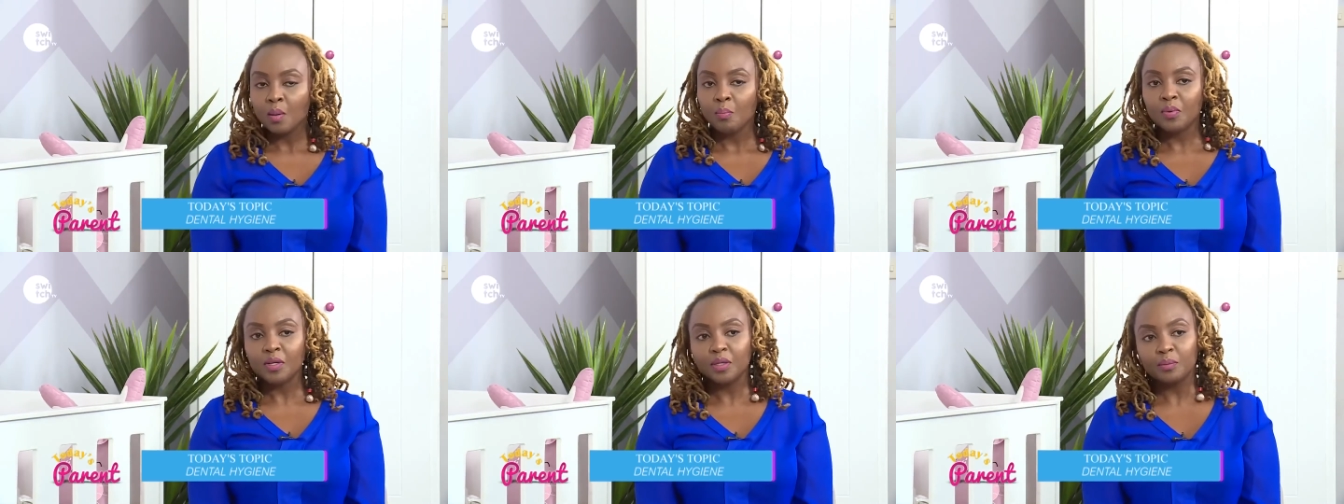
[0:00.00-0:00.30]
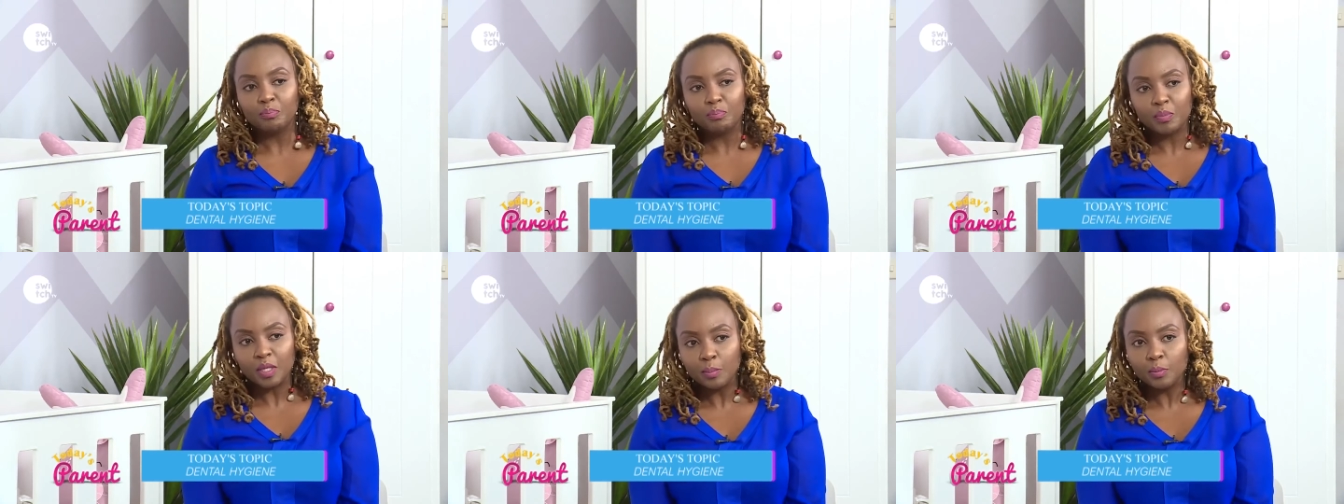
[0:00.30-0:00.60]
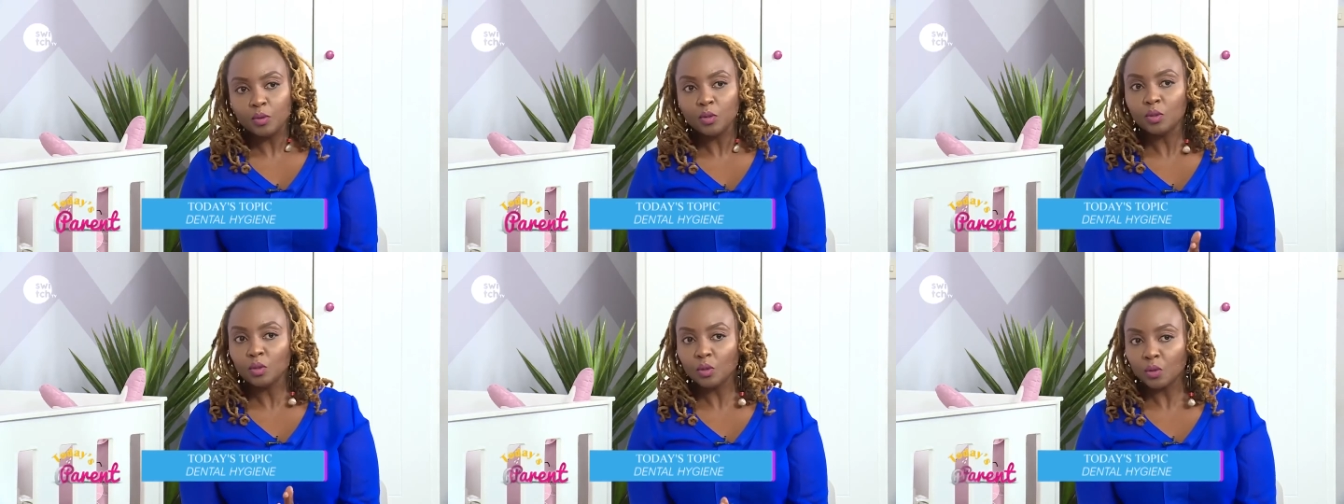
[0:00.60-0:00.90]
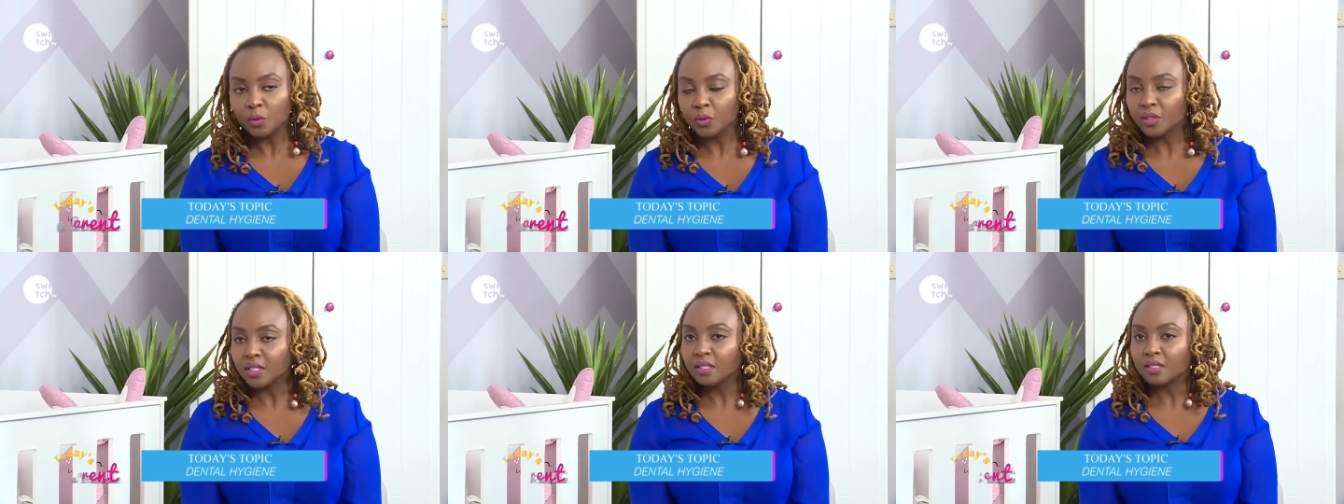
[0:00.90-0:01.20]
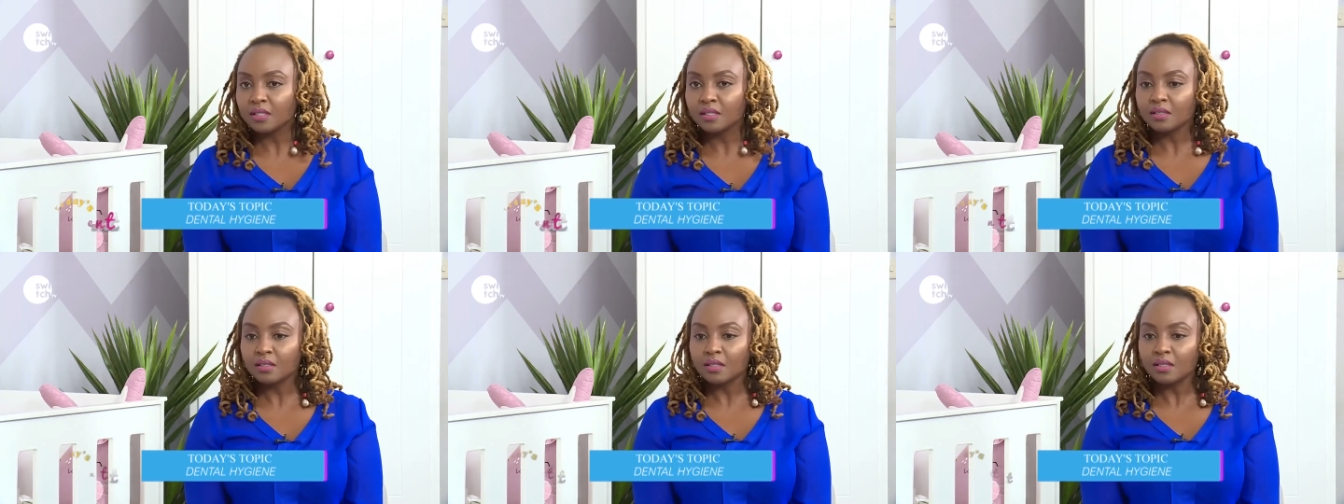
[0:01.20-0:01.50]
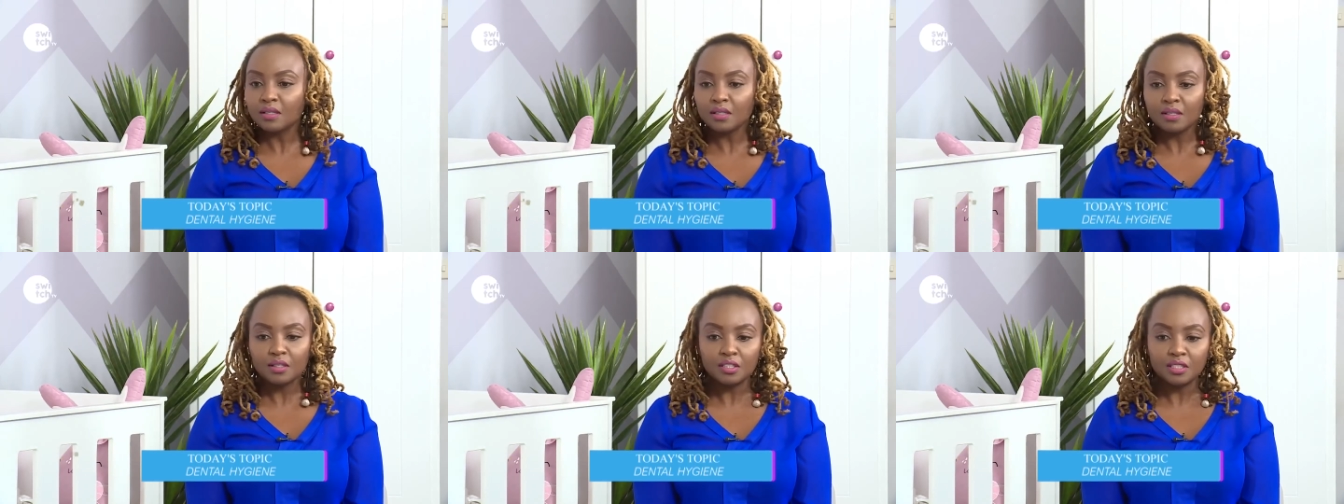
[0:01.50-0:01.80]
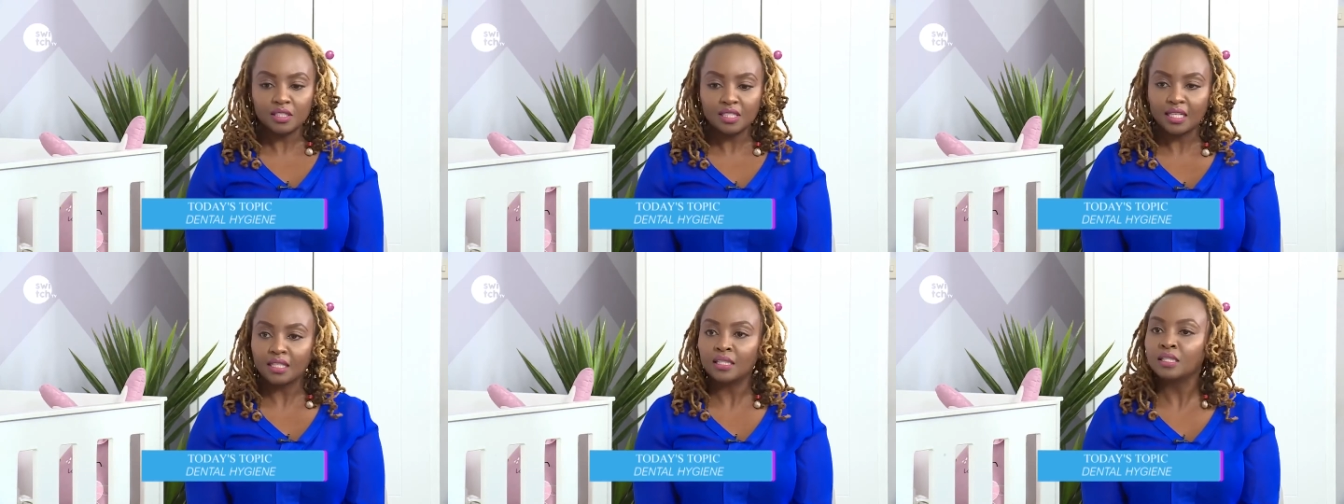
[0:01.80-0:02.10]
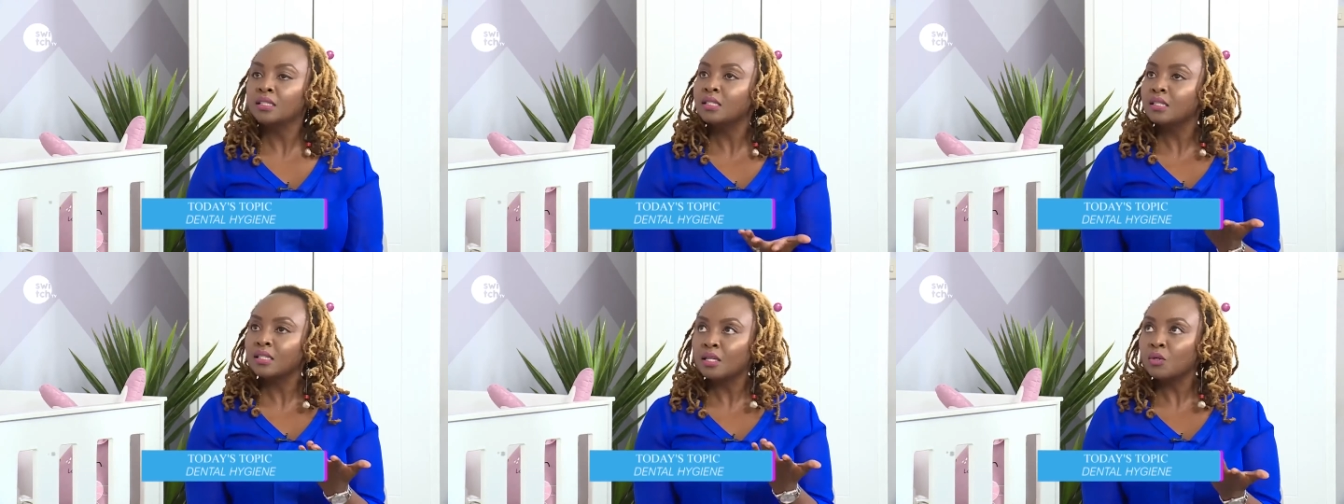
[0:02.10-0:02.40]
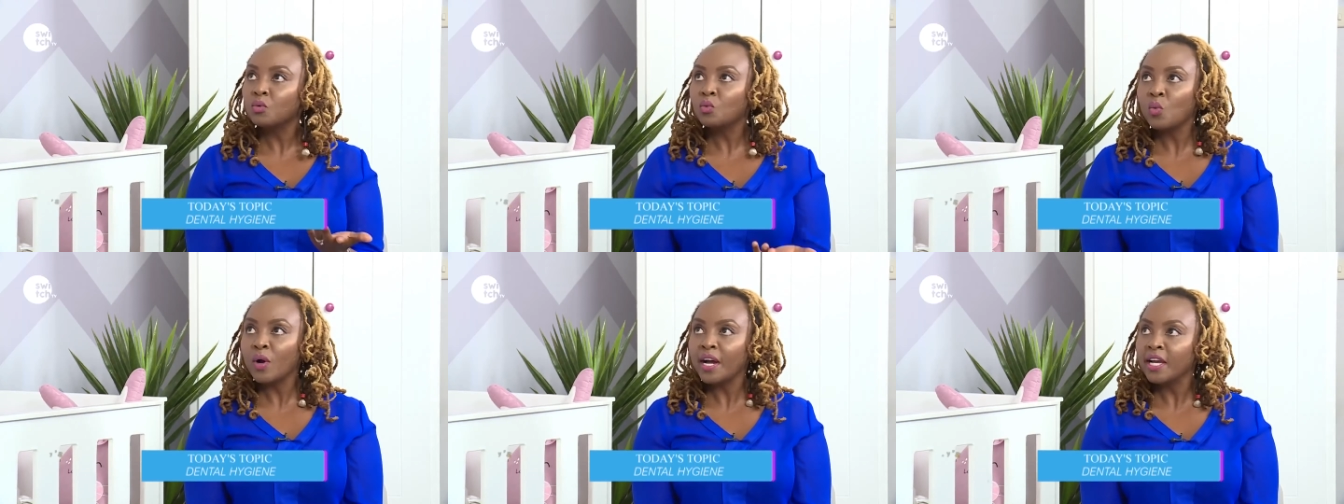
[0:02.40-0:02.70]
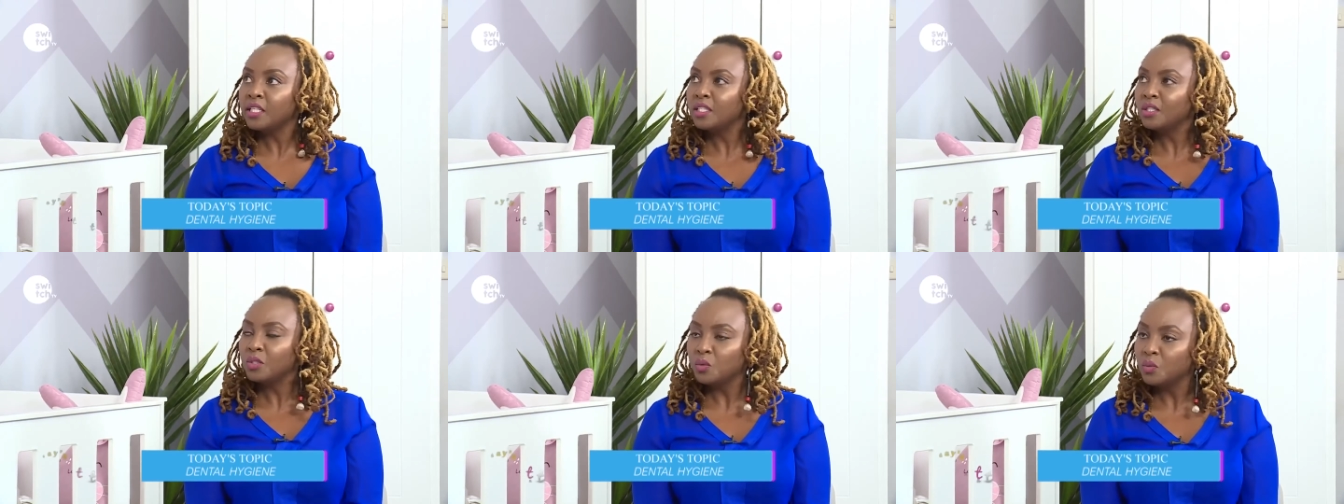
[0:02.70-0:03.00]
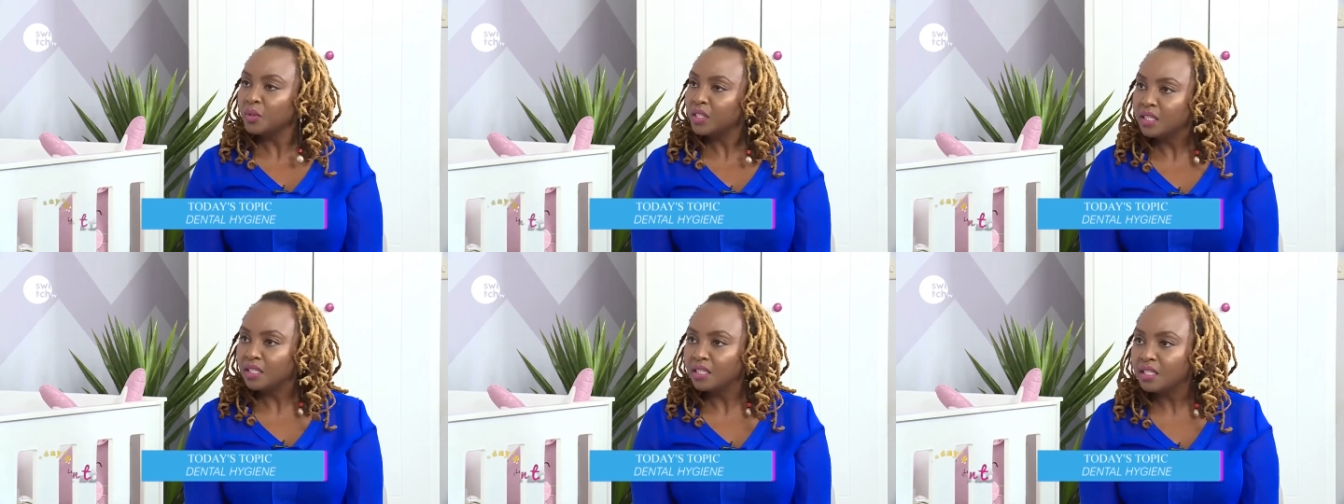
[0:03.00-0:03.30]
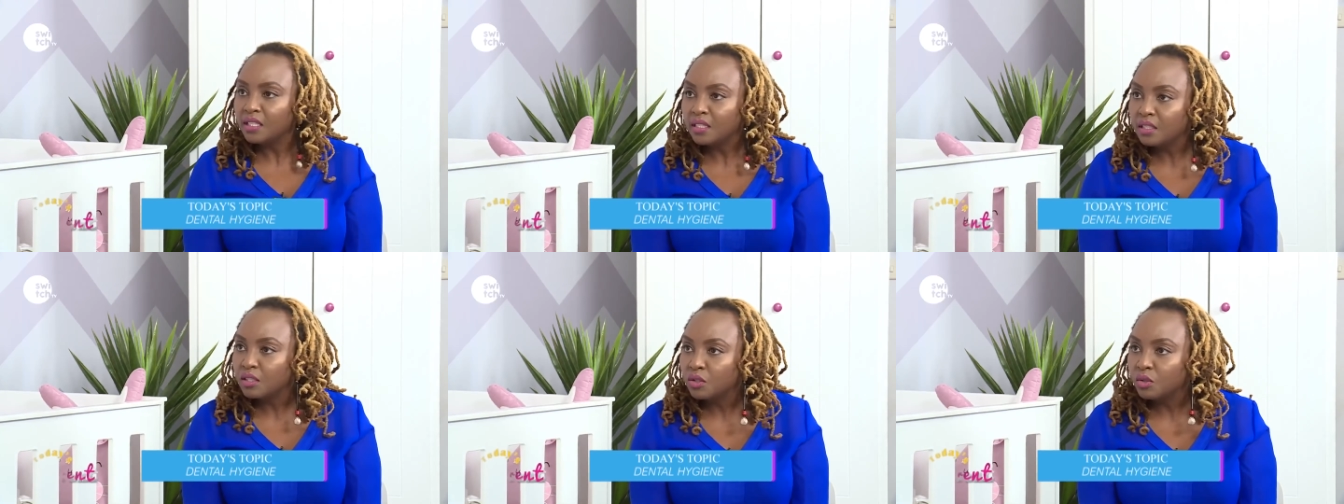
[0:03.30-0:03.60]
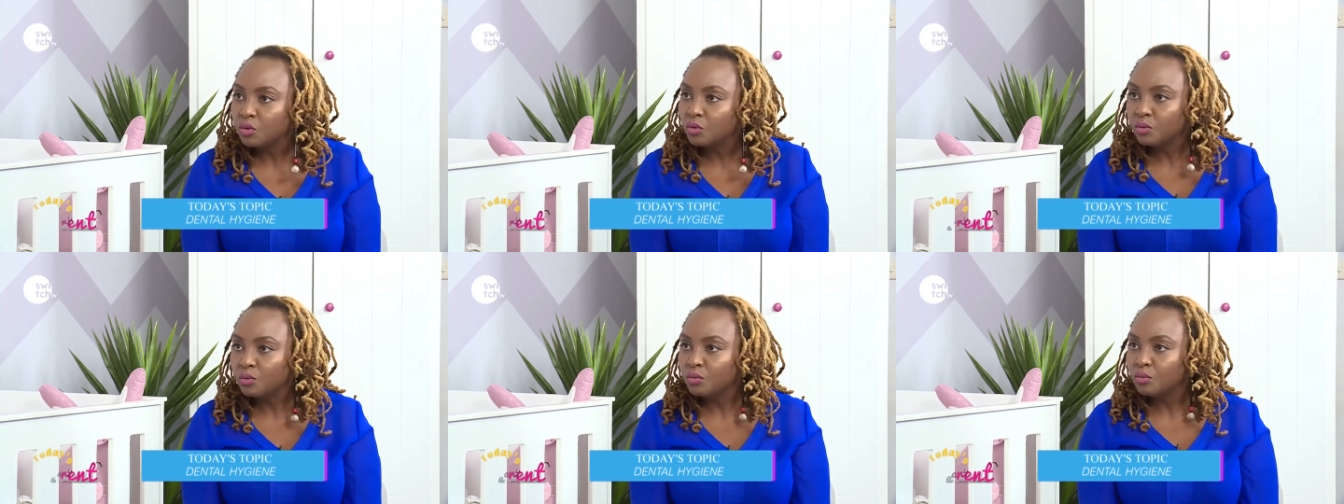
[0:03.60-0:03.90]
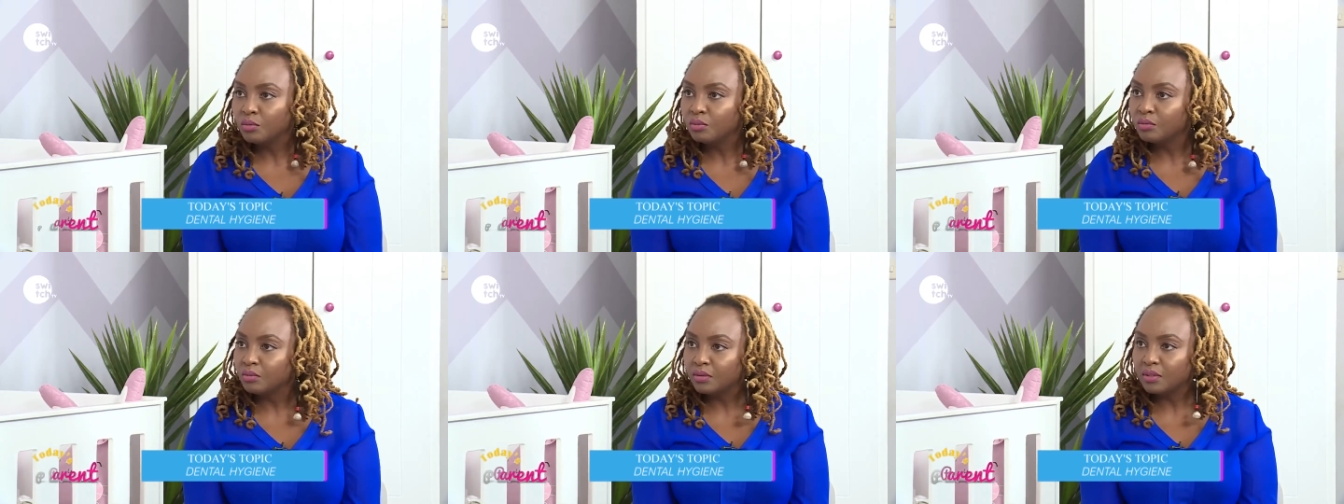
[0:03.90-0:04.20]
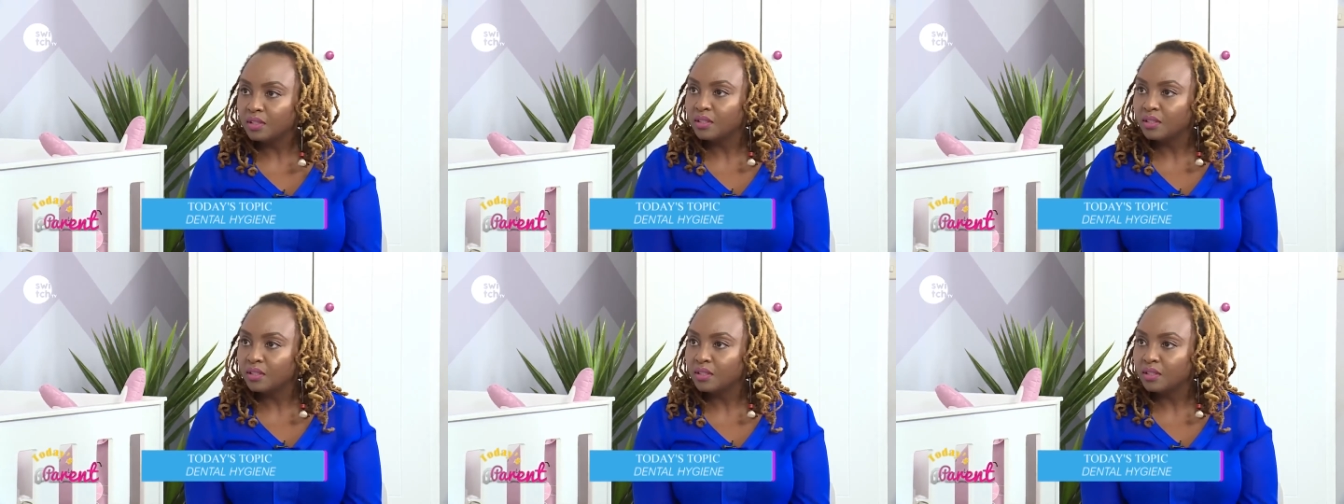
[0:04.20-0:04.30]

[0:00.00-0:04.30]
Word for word: But people always tell us that why do we need to